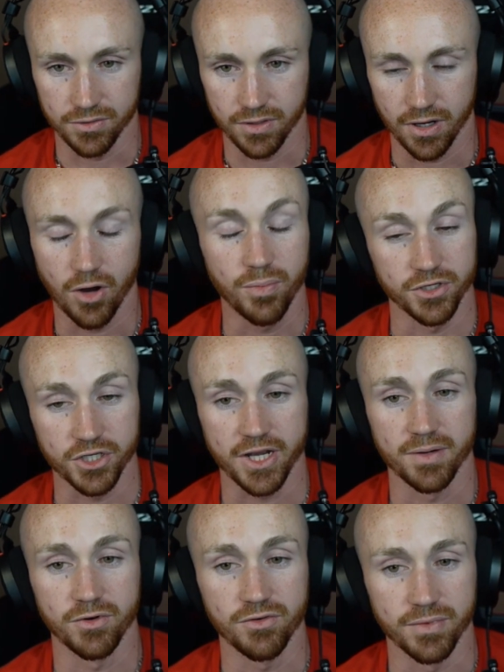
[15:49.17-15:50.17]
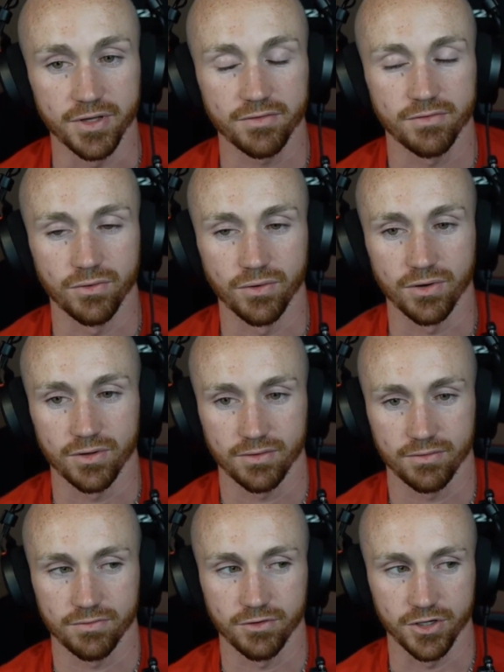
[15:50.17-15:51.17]
open chain movement for
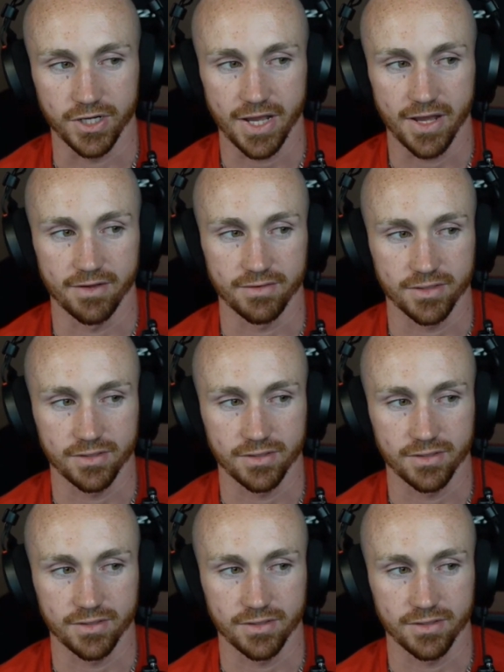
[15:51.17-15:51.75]
your calves.